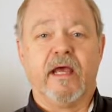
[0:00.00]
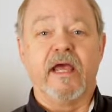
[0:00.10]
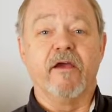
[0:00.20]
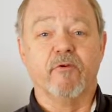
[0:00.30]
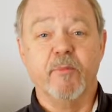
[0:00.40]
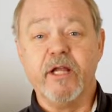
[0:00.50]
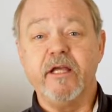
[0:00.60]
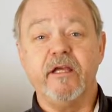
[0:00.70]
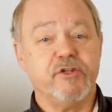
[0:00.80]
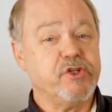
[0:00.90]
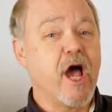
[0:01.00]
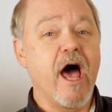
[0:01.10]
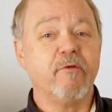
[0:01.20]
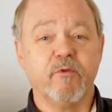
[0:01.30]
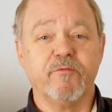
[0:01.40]
Hey everybody,
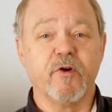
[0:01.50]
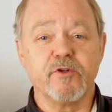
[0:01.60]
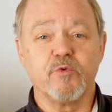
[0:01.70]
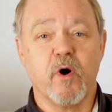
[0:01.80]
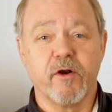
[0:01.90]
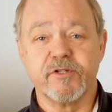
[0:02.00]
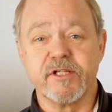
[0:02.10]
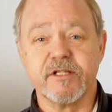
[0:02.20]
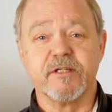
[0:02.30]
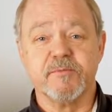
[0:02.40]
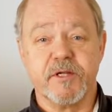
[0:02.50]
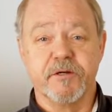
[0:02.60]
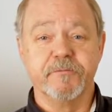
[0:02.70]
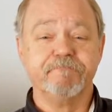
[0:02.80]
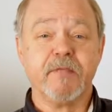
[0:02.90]
John with Freshwater Systems
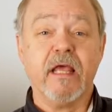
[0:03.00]
here.